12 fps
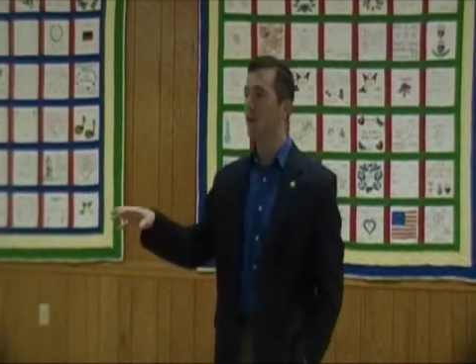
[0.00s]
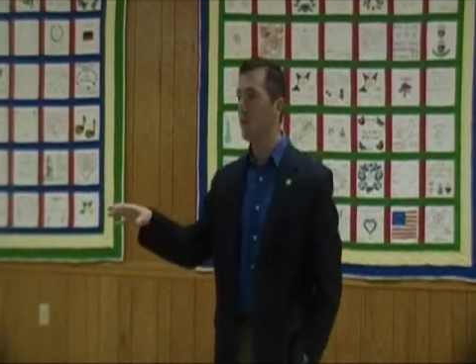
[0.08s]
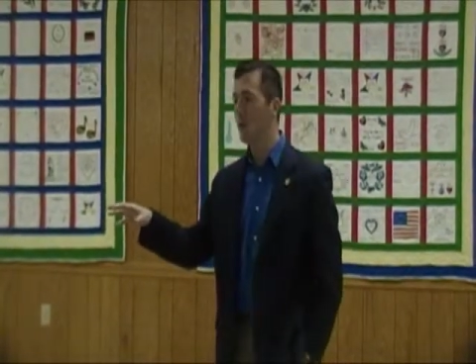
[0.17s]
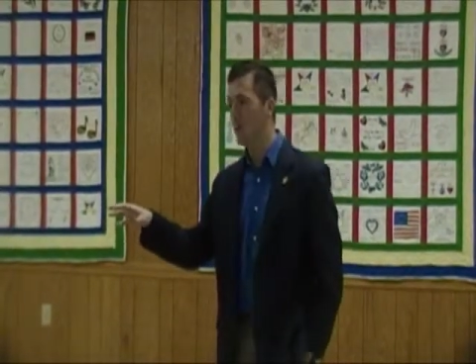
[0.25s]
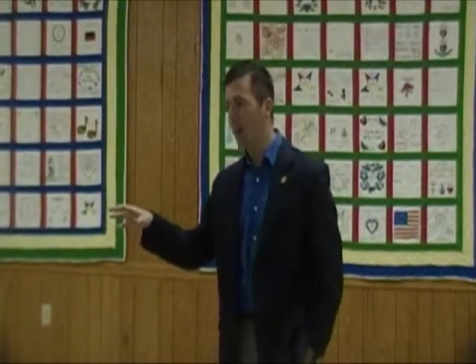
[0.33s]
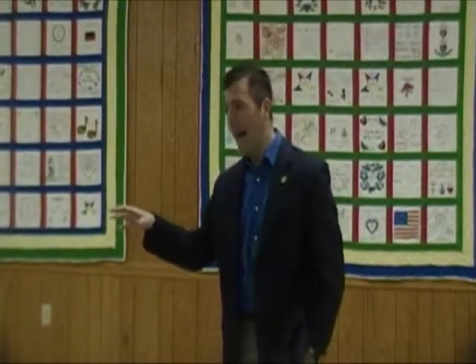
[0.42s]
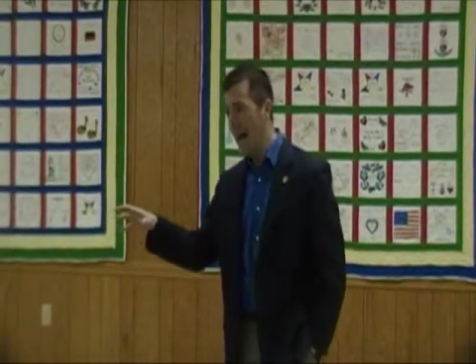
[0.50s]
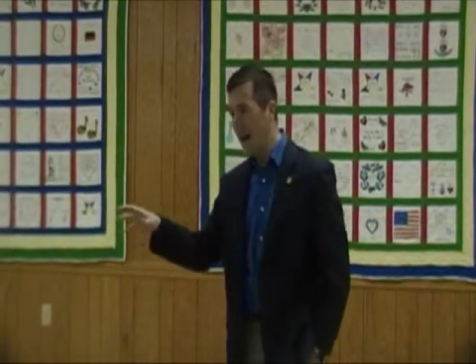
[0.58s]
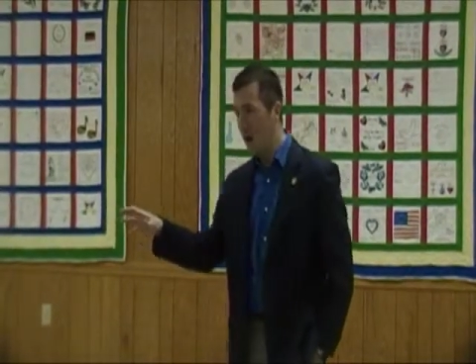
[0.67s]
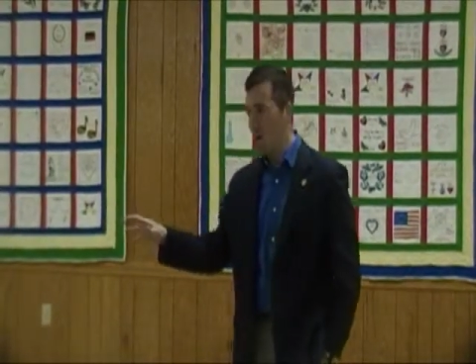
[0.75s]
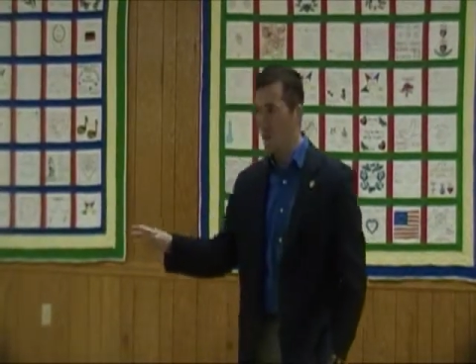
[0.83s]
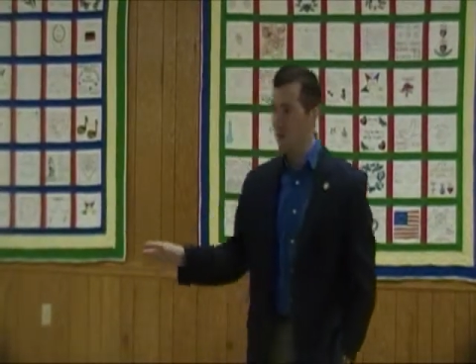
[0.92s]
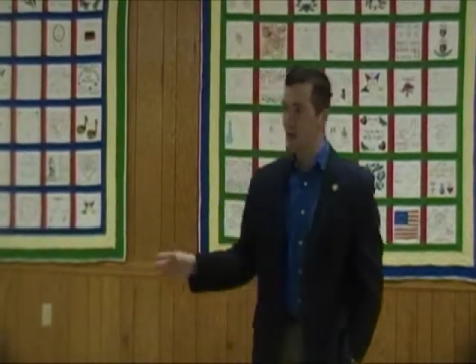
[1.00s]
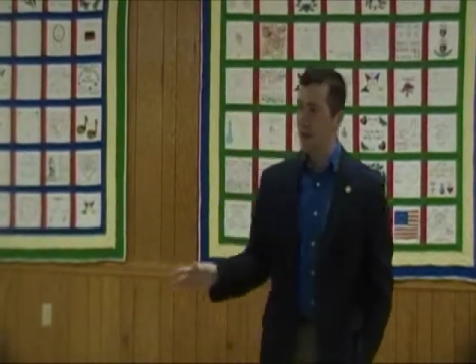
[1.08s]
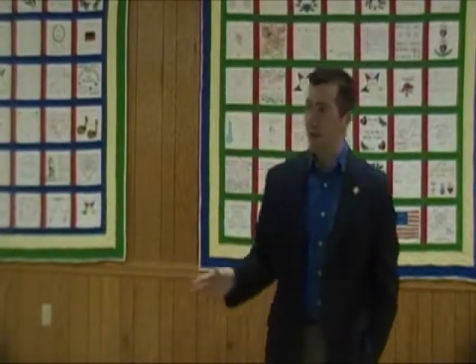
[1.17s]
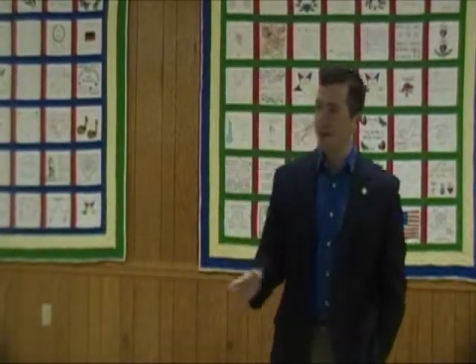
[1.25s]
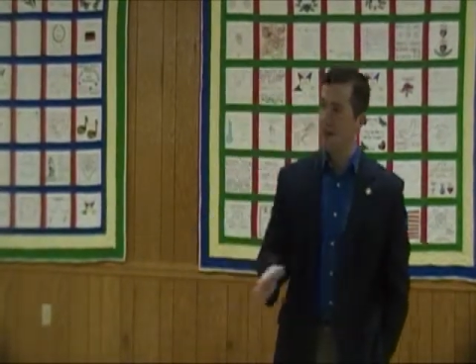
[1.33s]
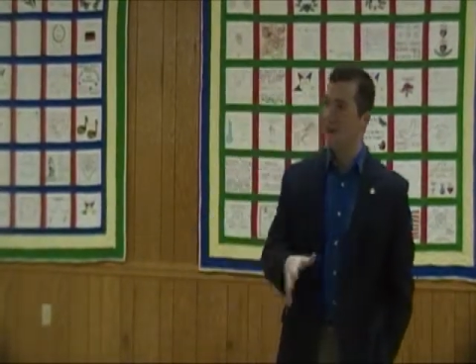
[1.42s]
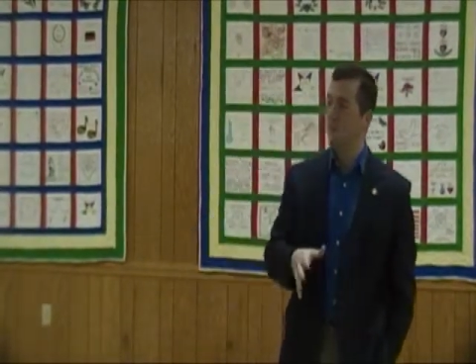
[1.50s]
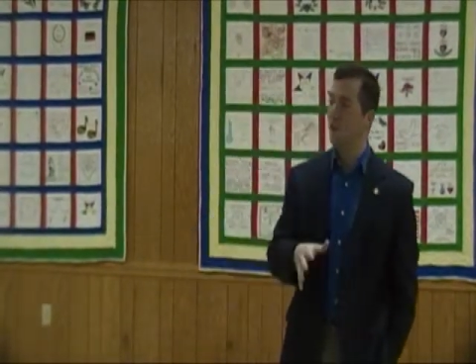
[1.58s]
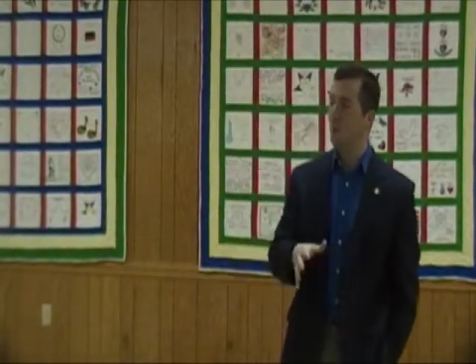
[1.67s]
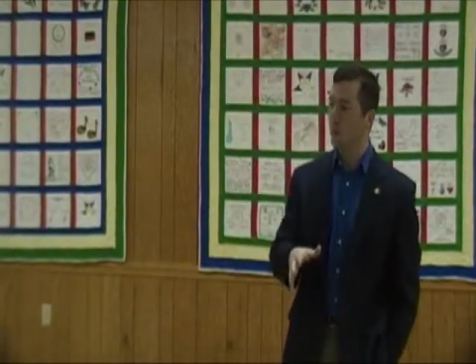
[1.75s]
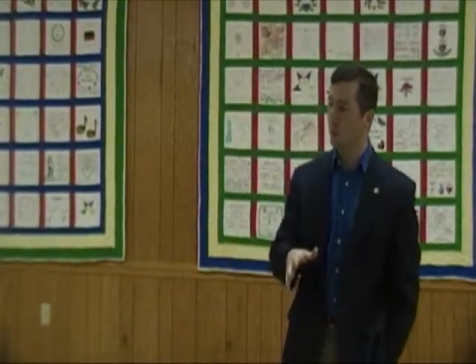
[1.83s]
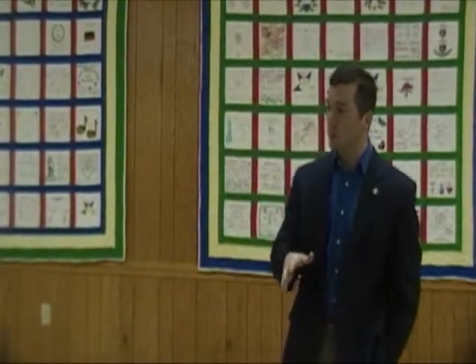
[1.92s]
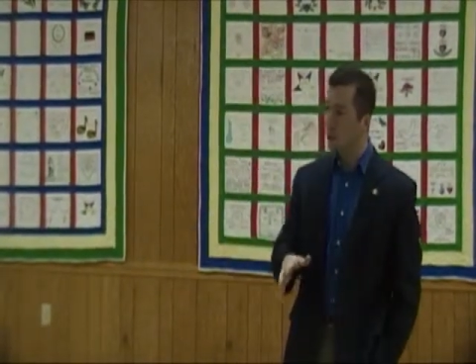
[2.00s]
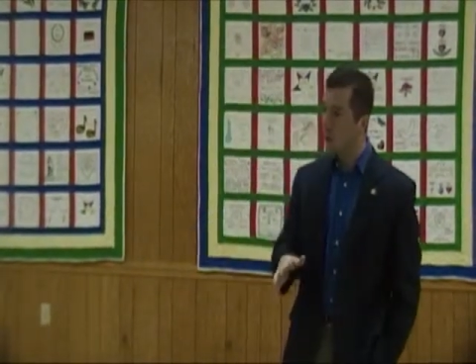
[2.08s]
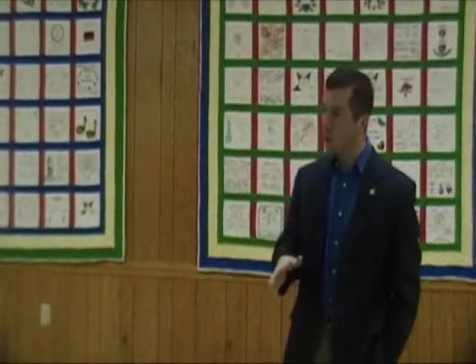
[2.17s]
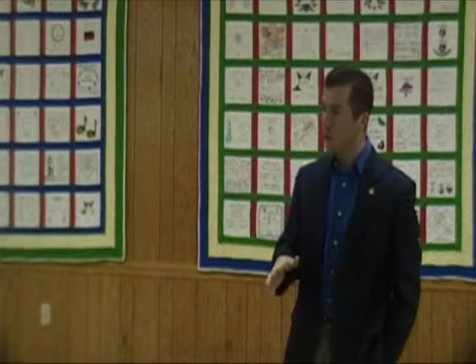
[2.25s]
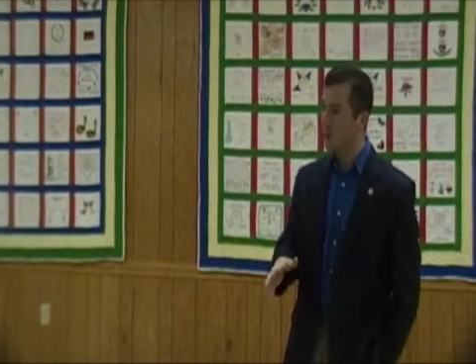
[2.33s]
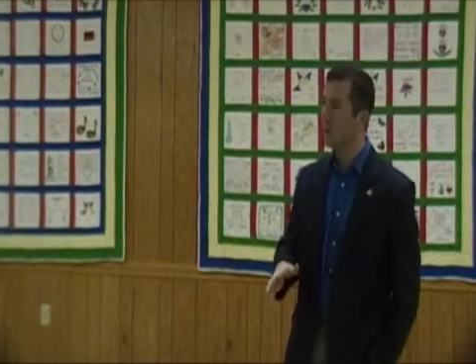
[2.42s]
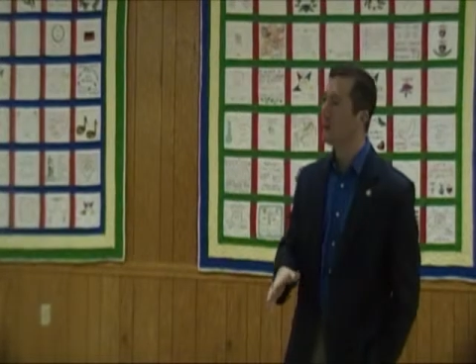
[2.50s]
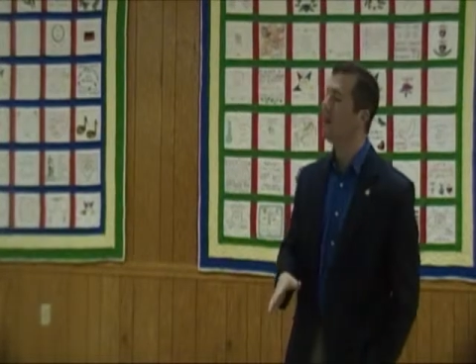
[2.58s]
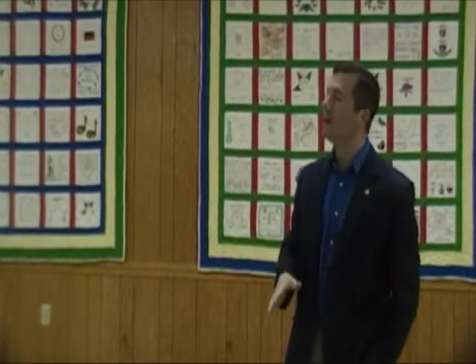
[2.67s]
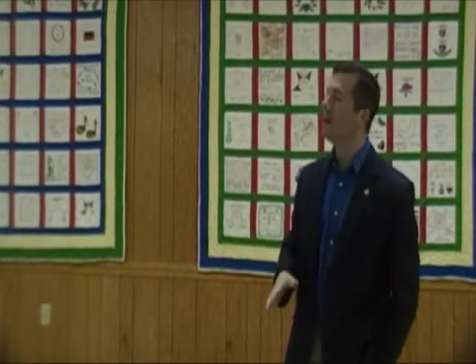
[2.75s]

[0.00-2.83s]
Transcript: to the House as an official proposal,